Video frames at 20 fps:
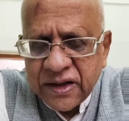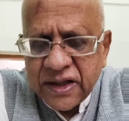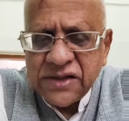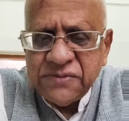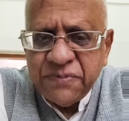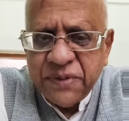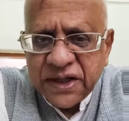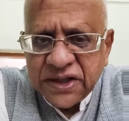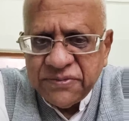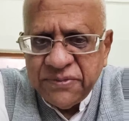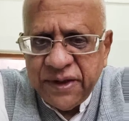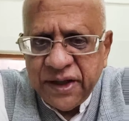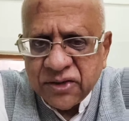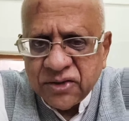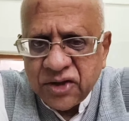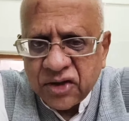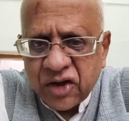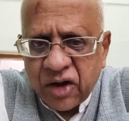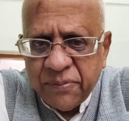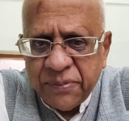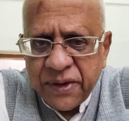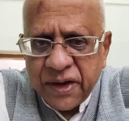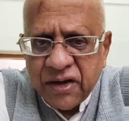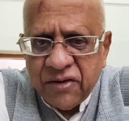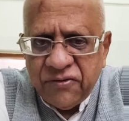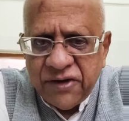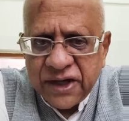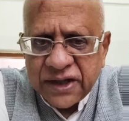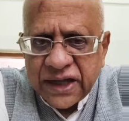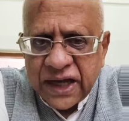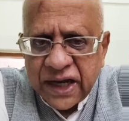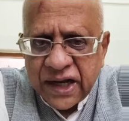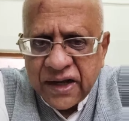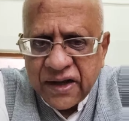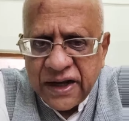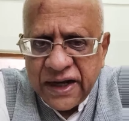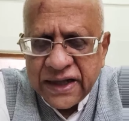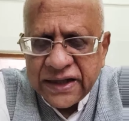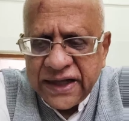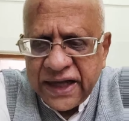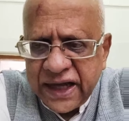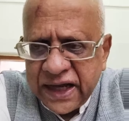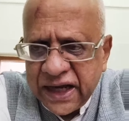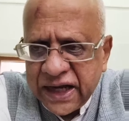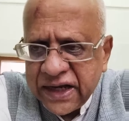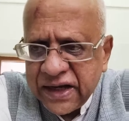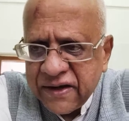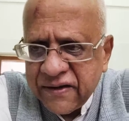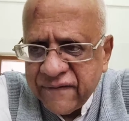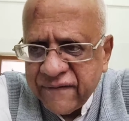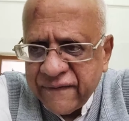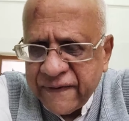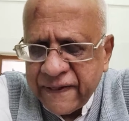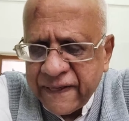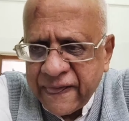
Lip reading: This brings me to the topic of Ladakh. Ladakh